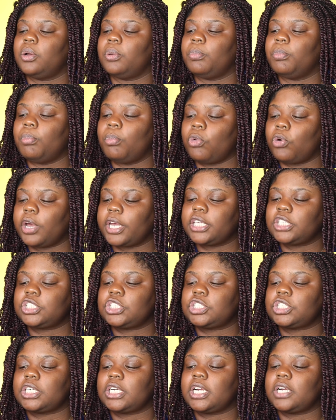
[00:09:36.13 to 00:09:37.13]

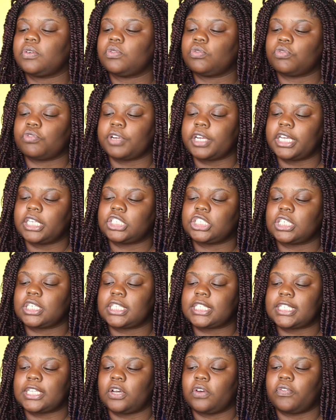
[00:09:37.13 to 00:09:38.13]
Moisture Rich
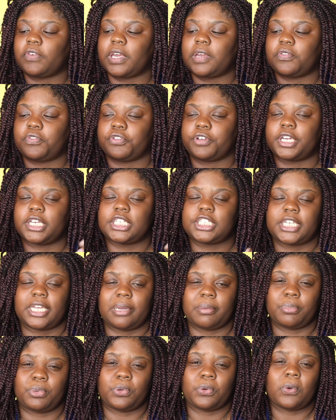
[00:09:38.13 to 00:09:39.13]
Sulfate Free
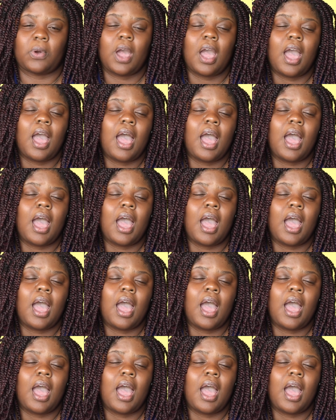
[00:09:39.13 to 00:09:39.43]
Shampoo.